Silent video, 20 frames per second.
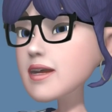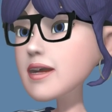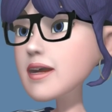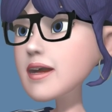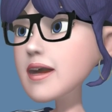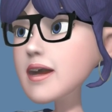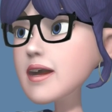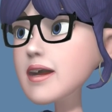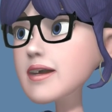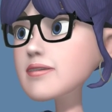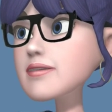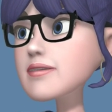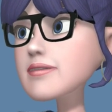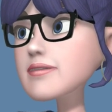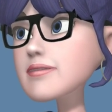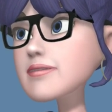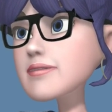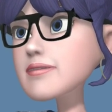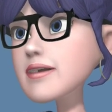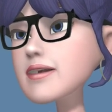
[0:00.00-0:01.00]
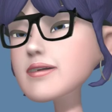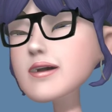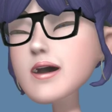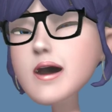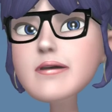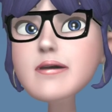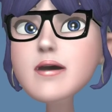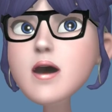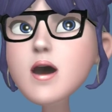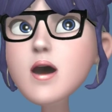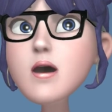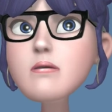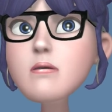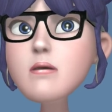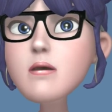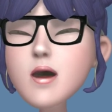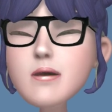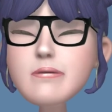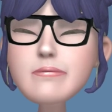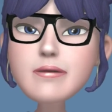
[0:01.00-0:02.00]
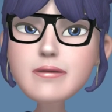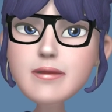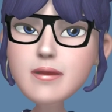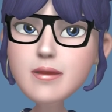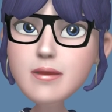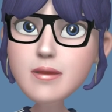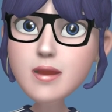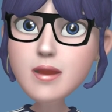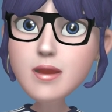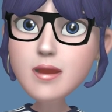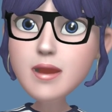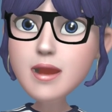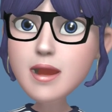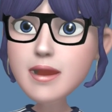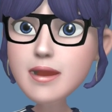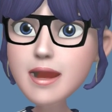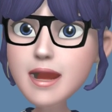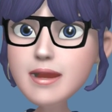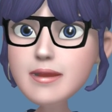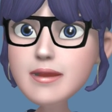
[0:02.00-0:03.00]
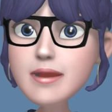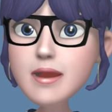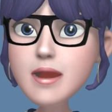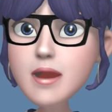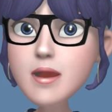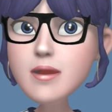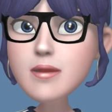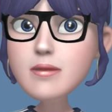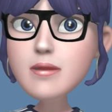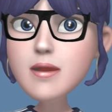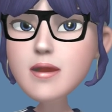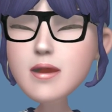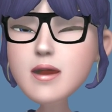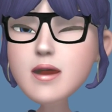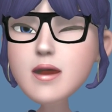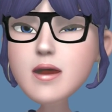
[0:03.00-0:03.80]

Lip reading: if you've never heard a warning before or you never known,